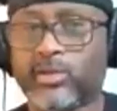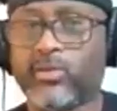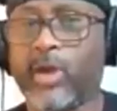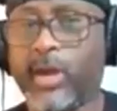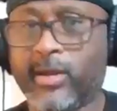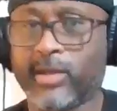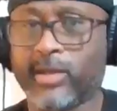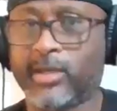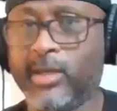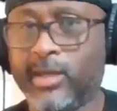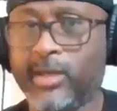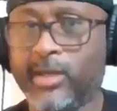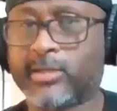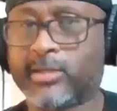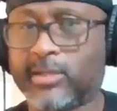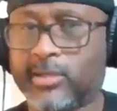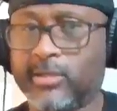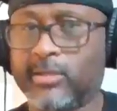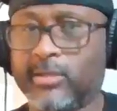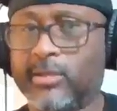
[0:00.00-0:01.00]
to get us
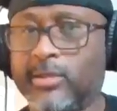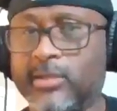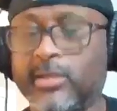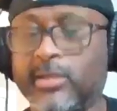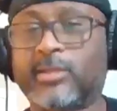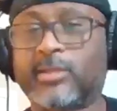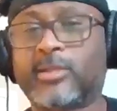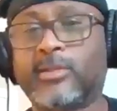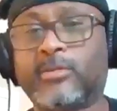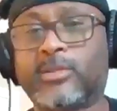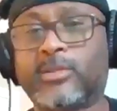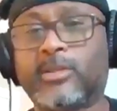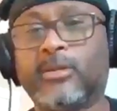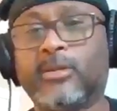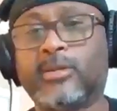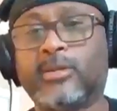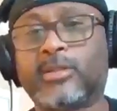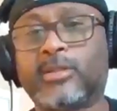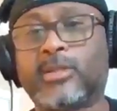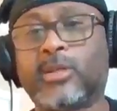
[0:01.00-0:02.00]

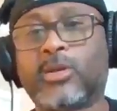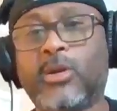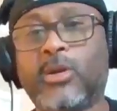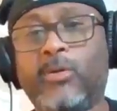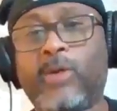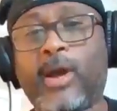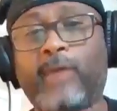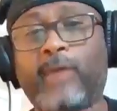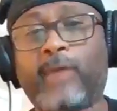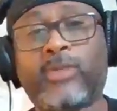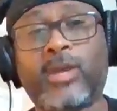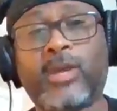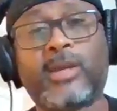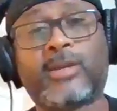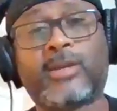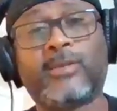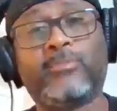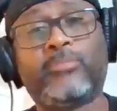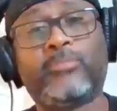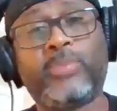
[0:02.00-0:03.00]
to go out there and
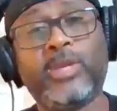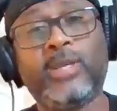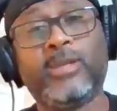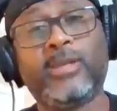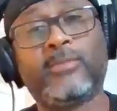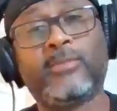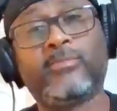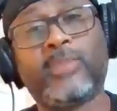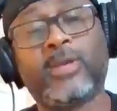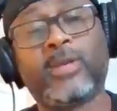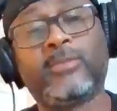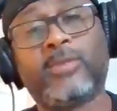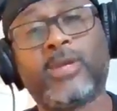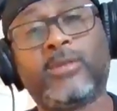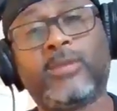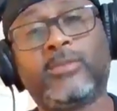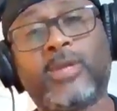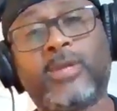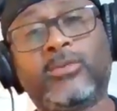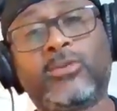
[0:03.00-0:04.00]
compete
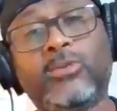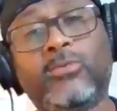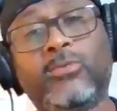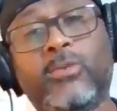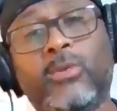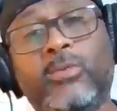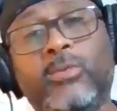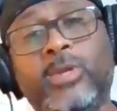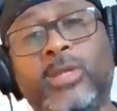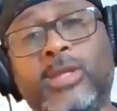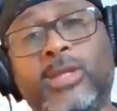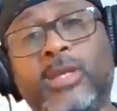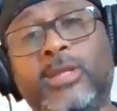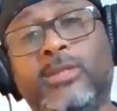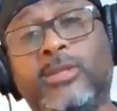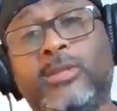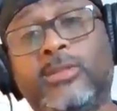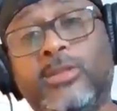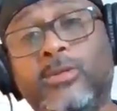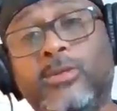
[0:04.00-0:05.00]
and do what we need
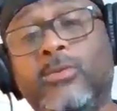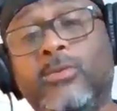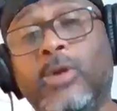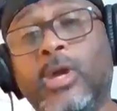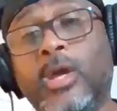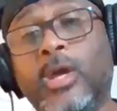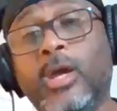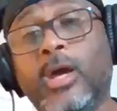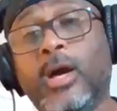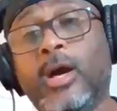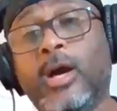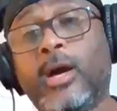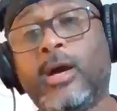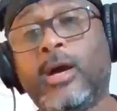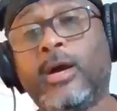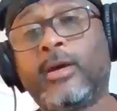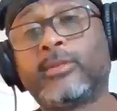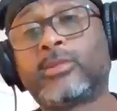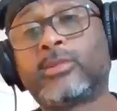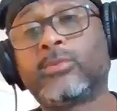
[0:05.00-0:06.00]
to do
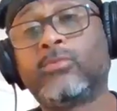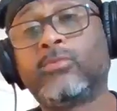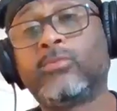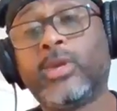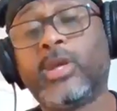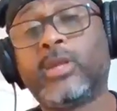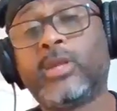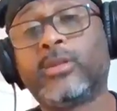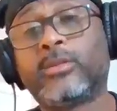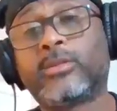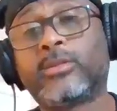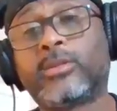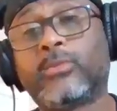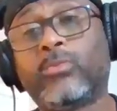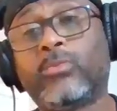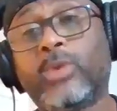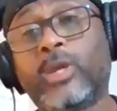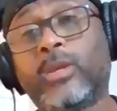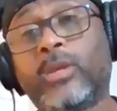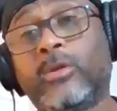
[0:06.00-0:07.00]
to win
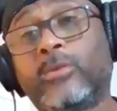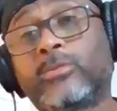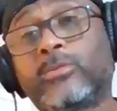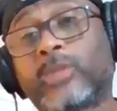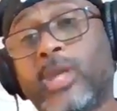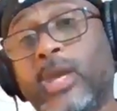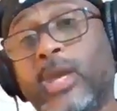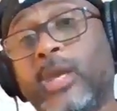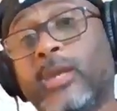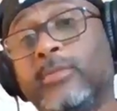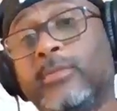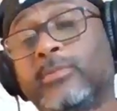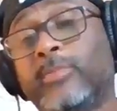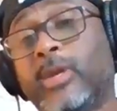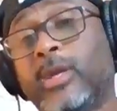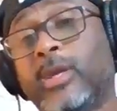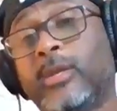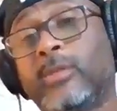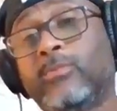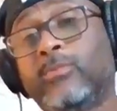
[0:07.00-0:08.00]
those games,
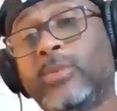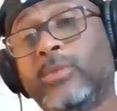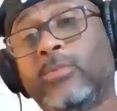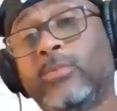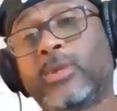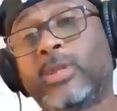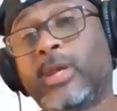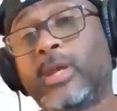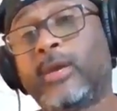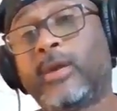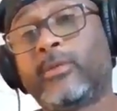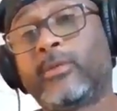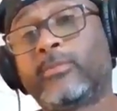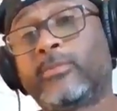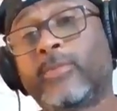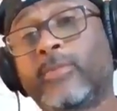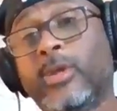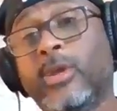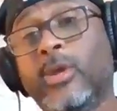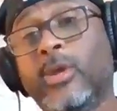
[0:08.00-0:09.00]
man. And we went down.
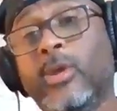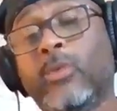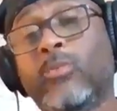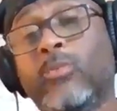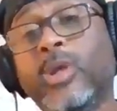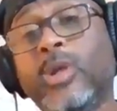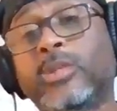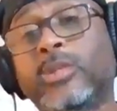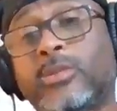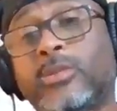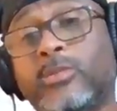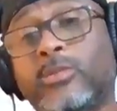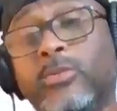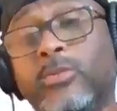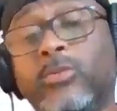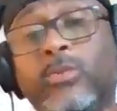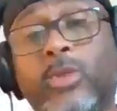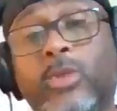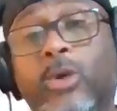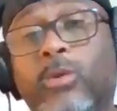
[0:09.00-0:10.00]
Once
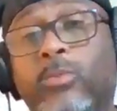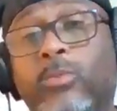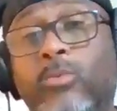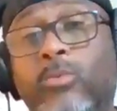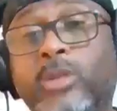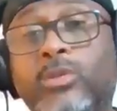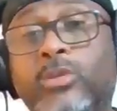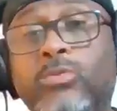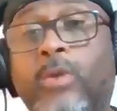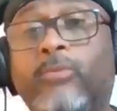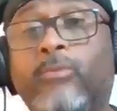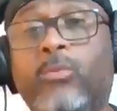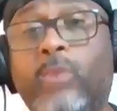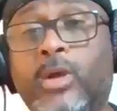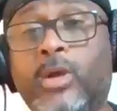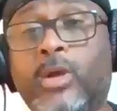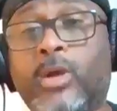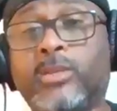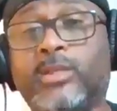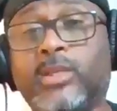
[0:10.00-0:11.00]
whoever
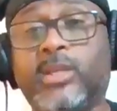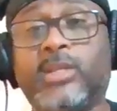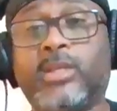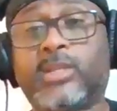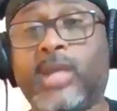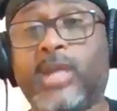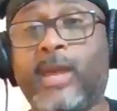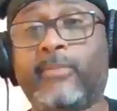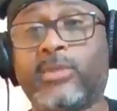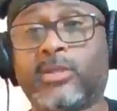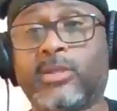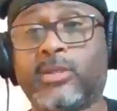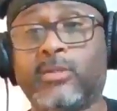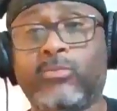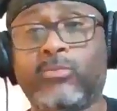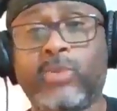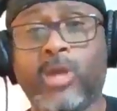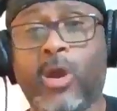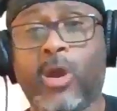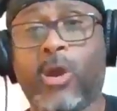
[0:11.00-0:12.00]
won the city championship,
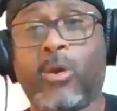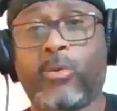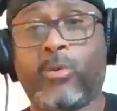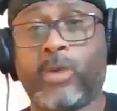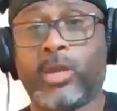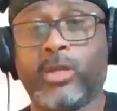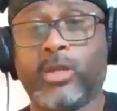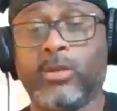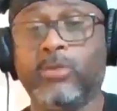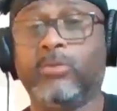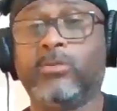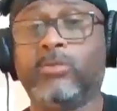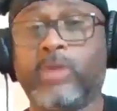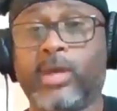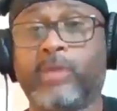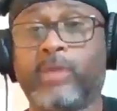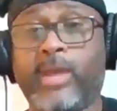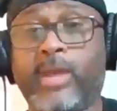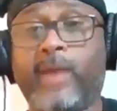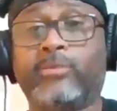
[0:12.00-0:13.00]
we already knew
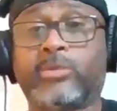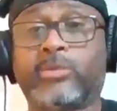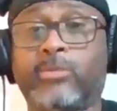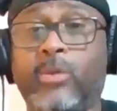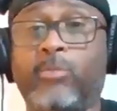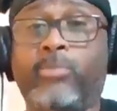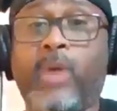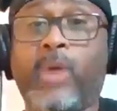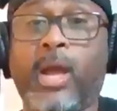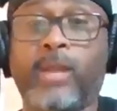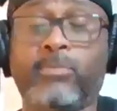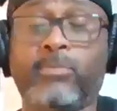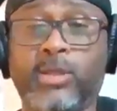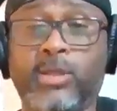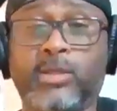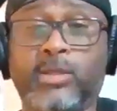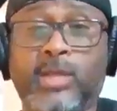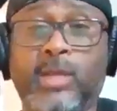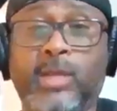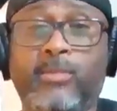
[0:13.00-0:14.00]
that was going to probably be the
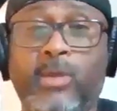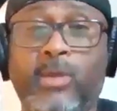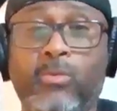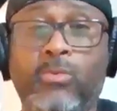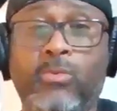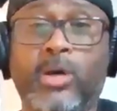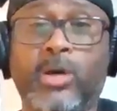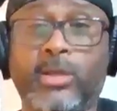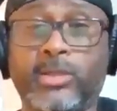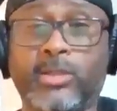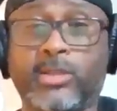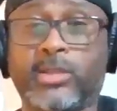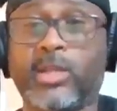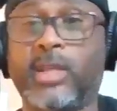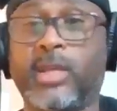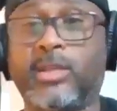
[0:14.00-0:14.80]
team that won the state